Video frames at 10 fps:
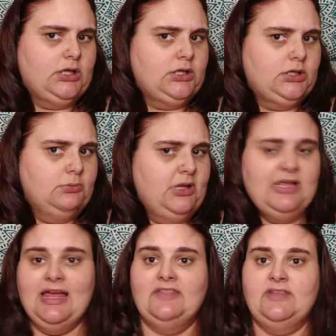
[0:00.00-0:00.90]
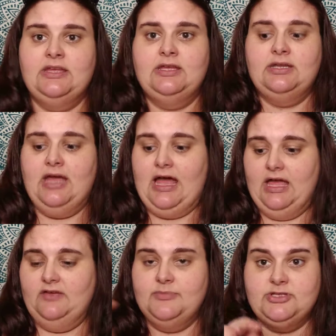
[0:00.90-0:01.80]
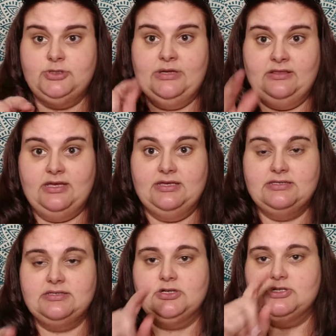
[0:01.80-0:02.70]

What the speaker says: And then I have been doing this.